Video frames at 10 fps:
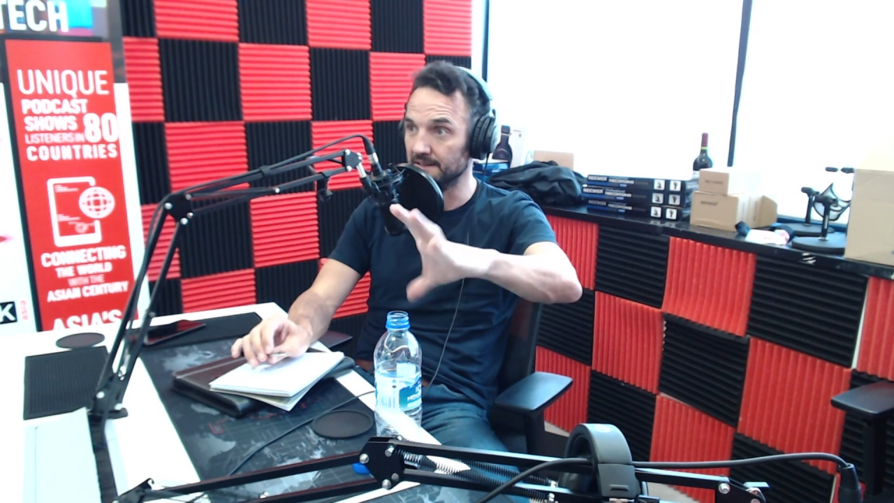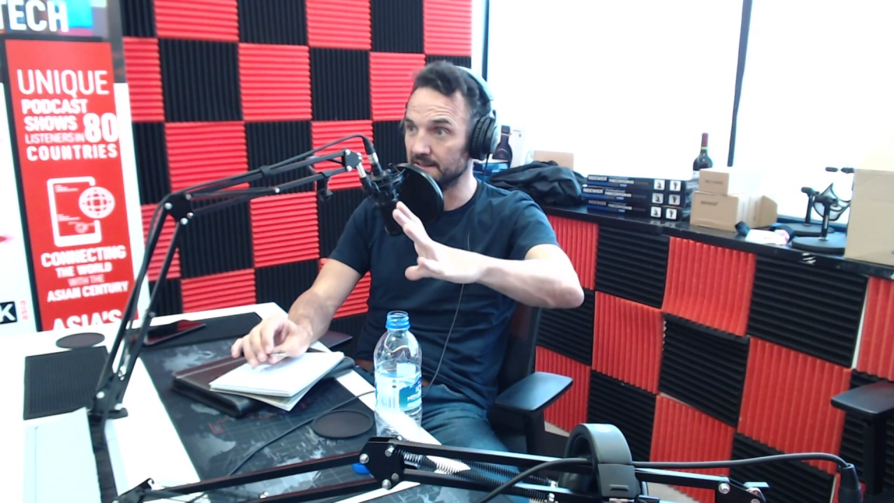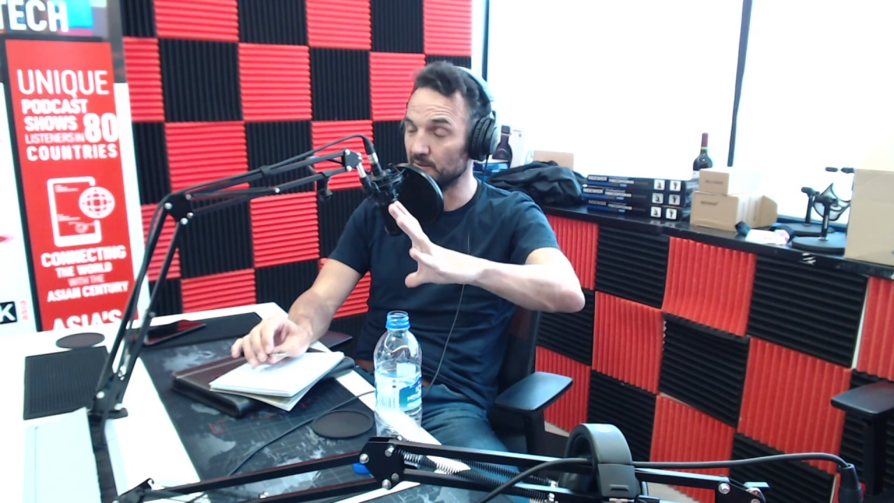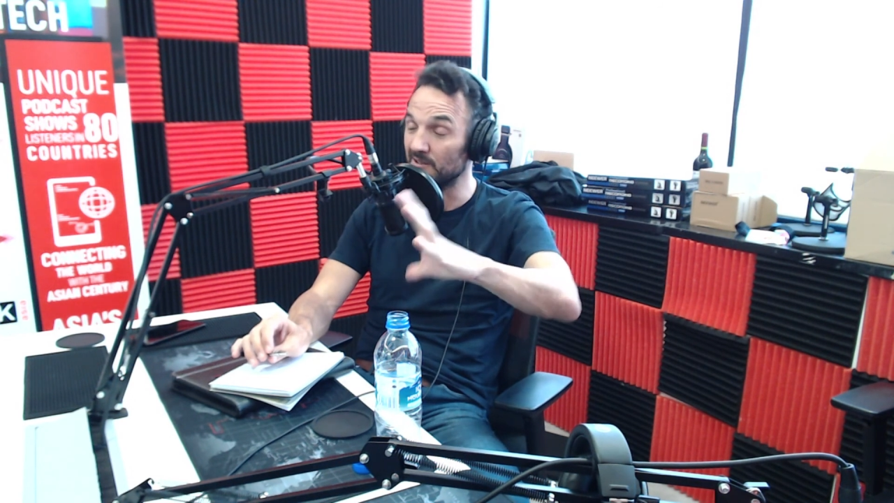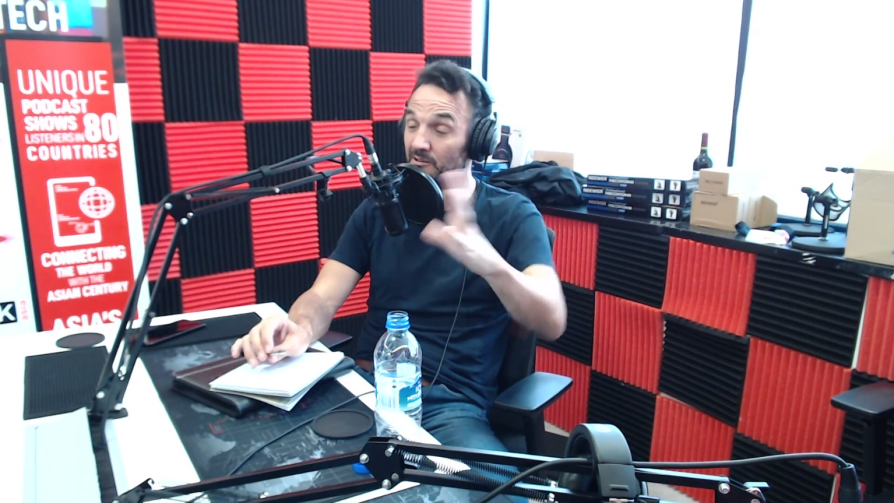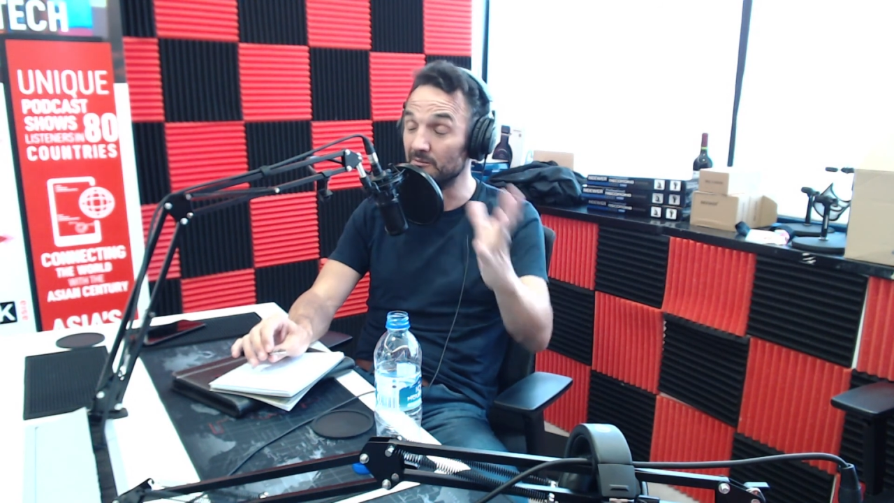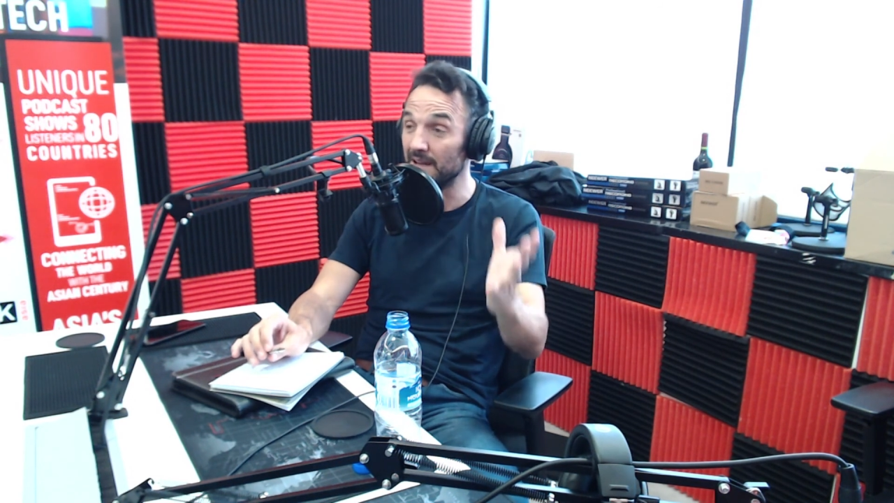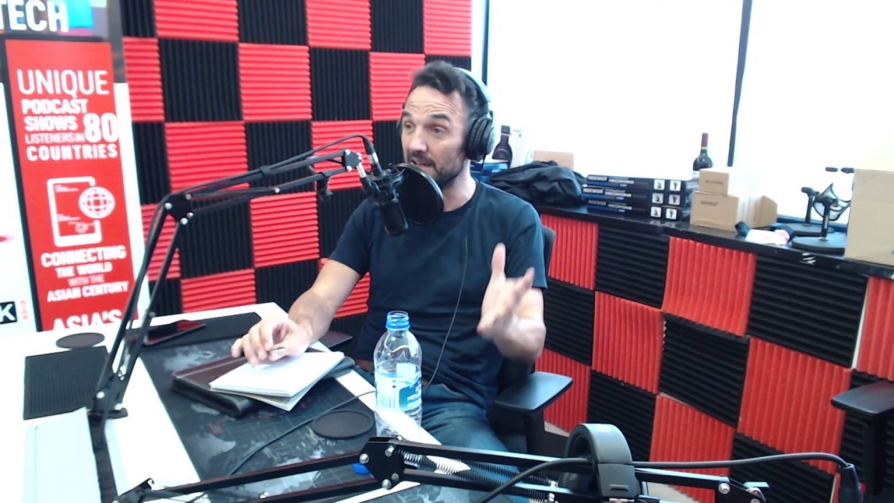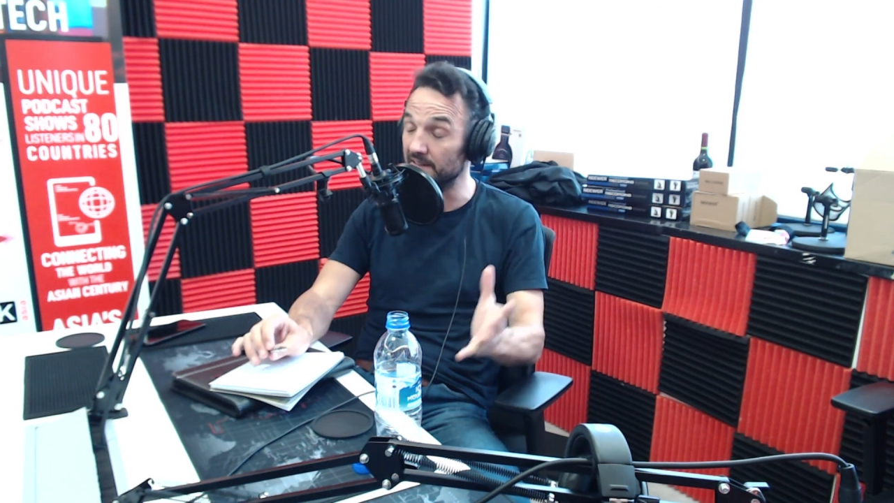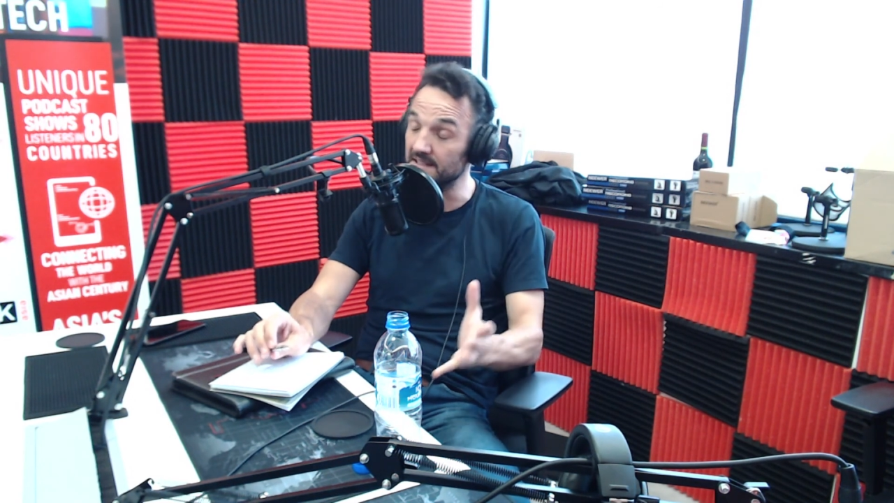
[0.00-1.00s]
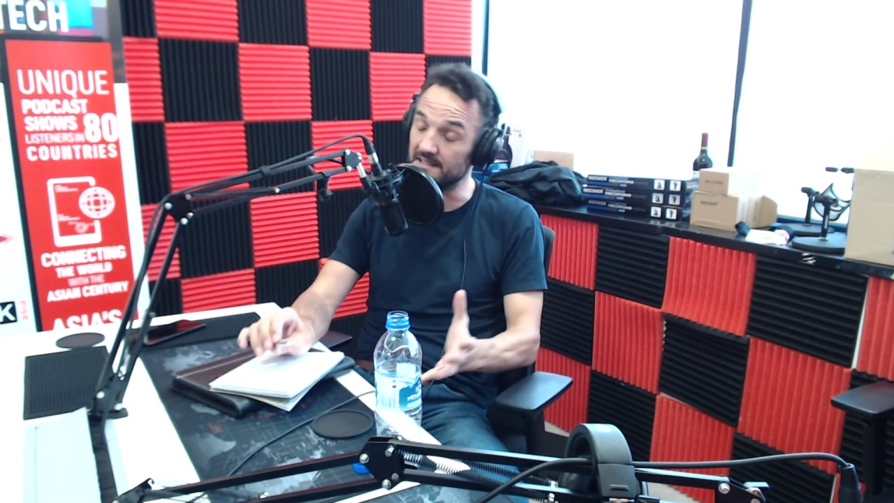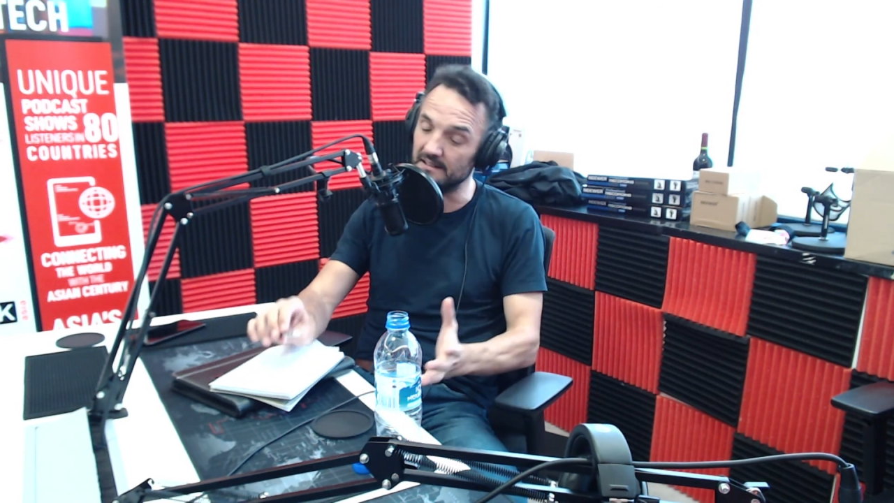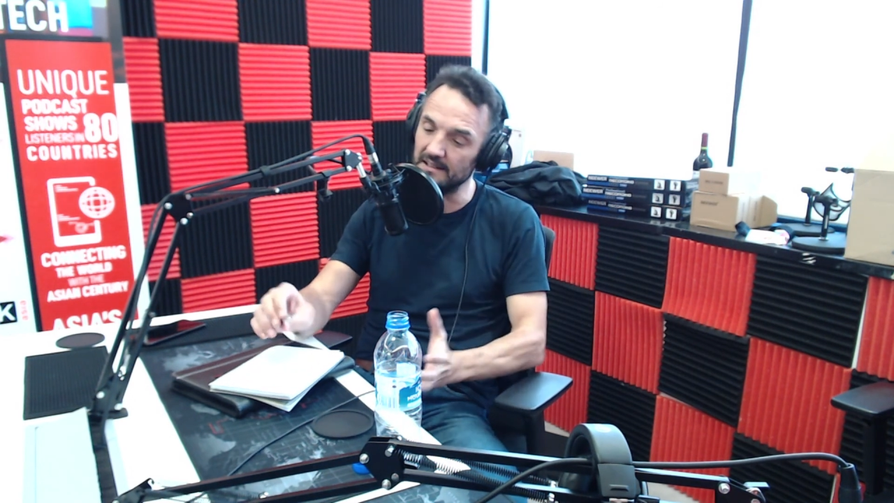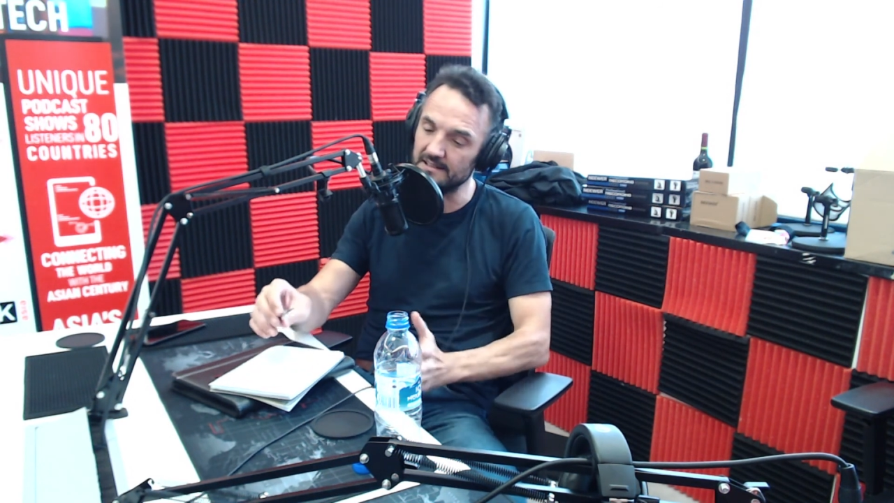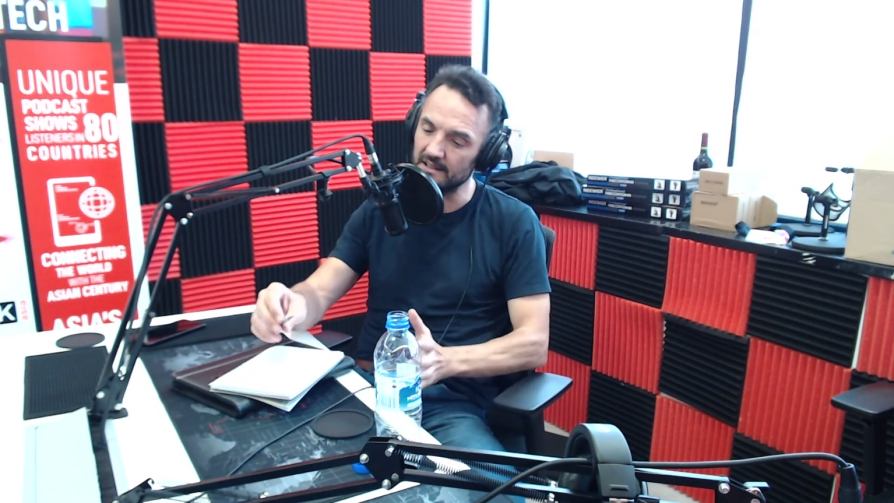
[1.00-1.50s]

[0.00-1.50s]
as well who may have insights.